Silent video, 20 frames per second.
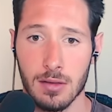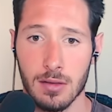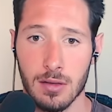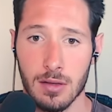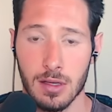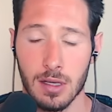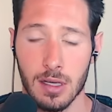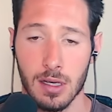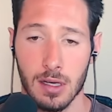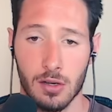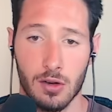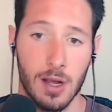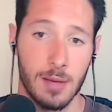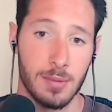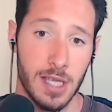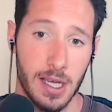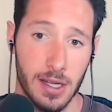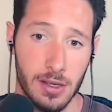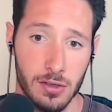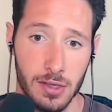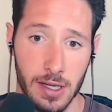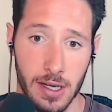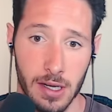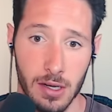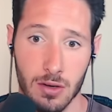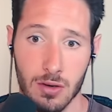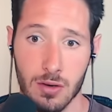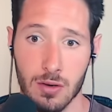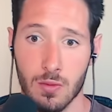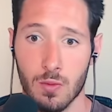the Krebs cycle
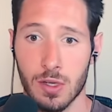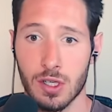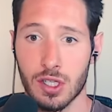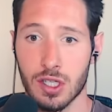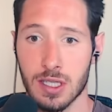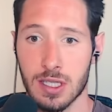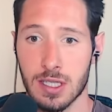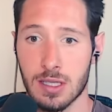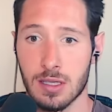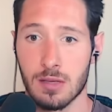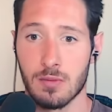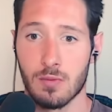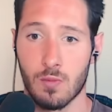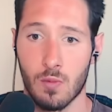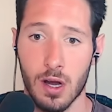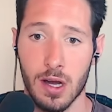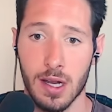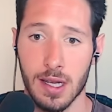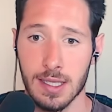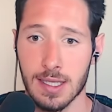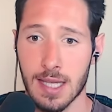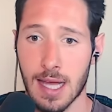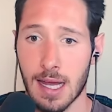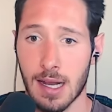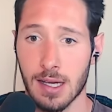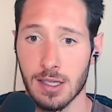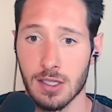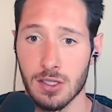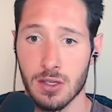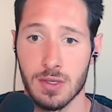here, which is one is that
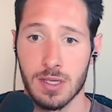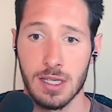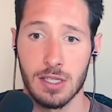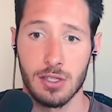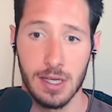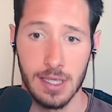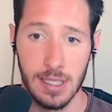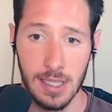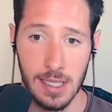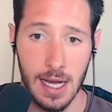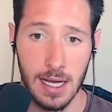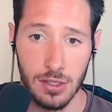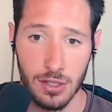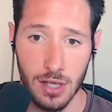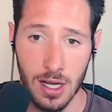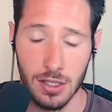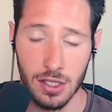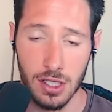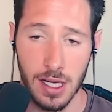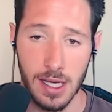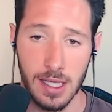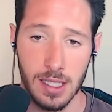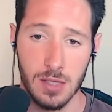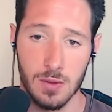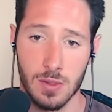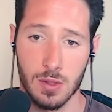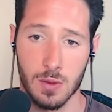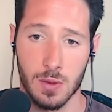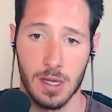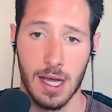isocitrate dehydrogenase,
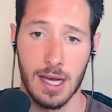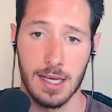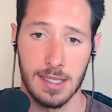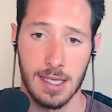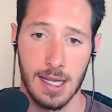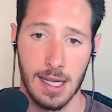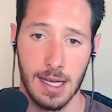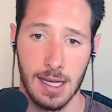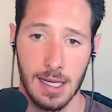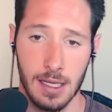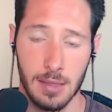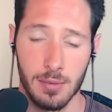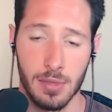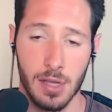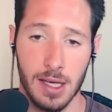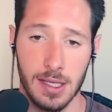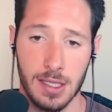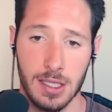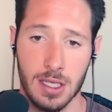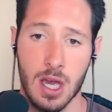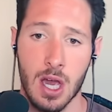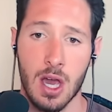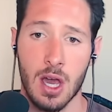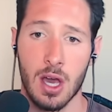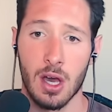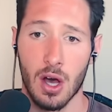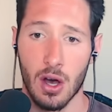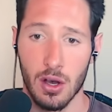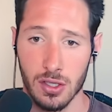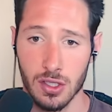which relies on NAD plus,
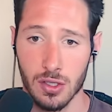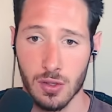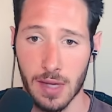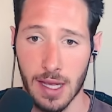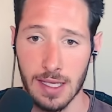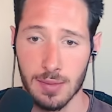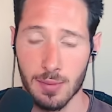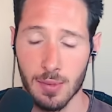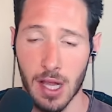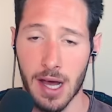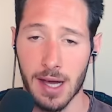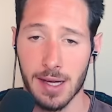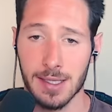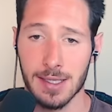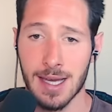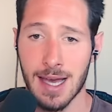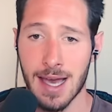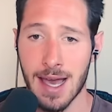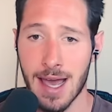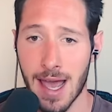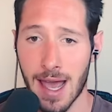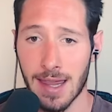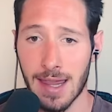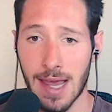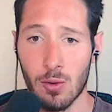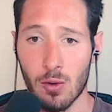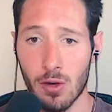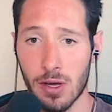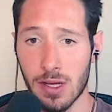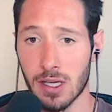also gets blocked. And
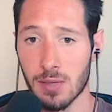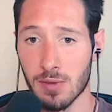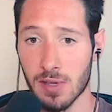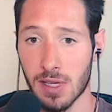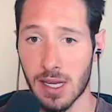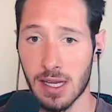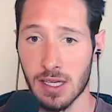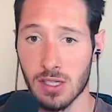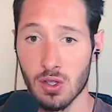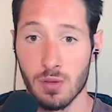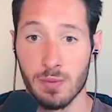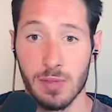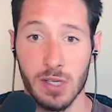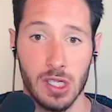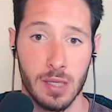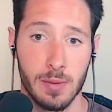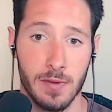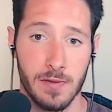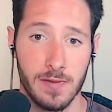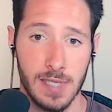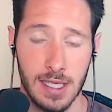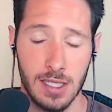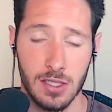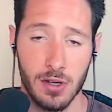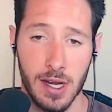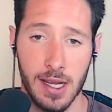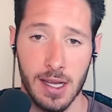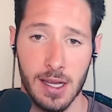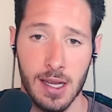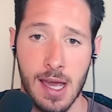that will end up leading to a buildup of
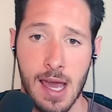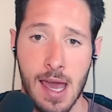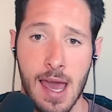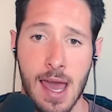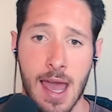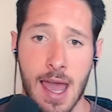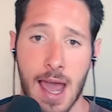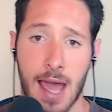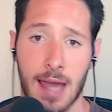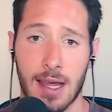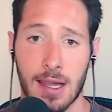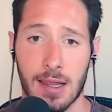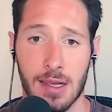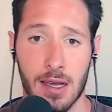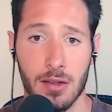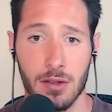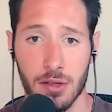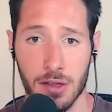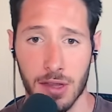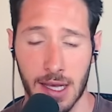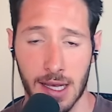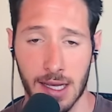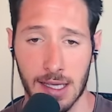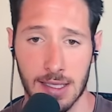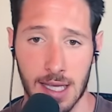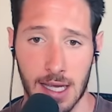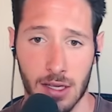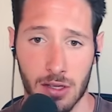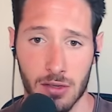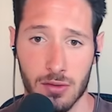citrate. And then the other thing is
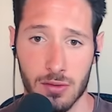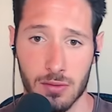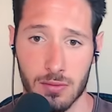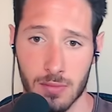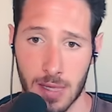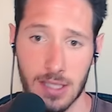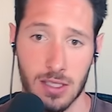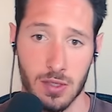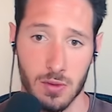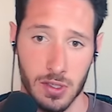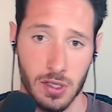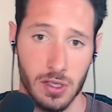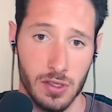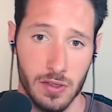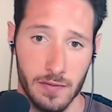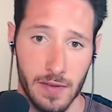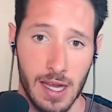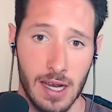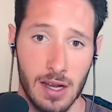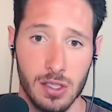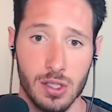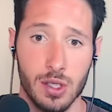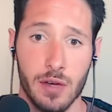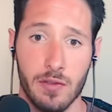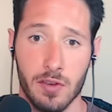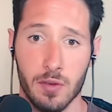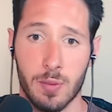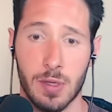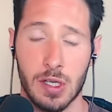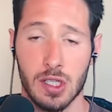that you'll, as a result of that, also have
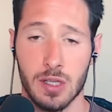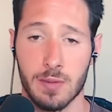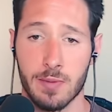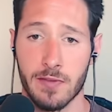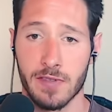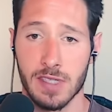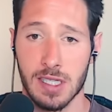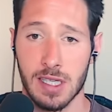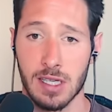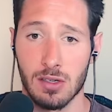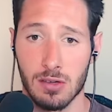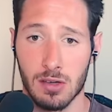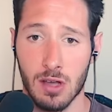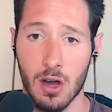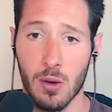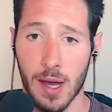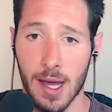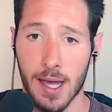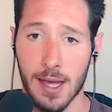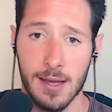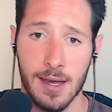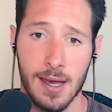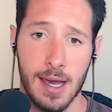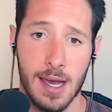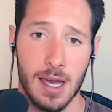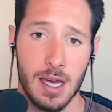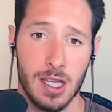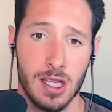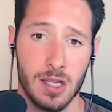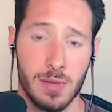a buildup of acetyl-CoA.
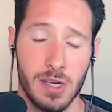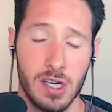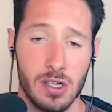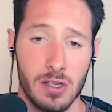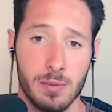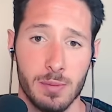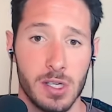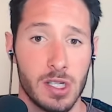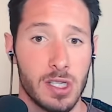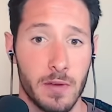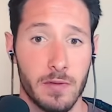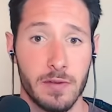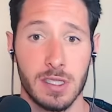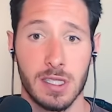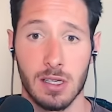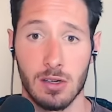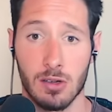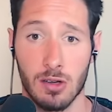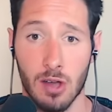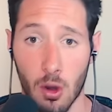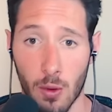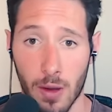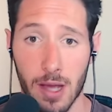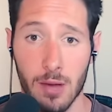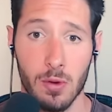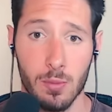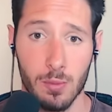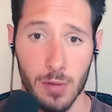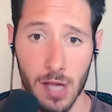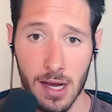The buildup of
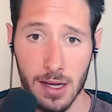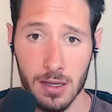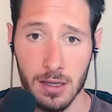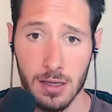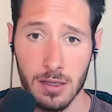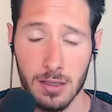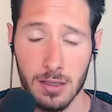acetyl-CoA will block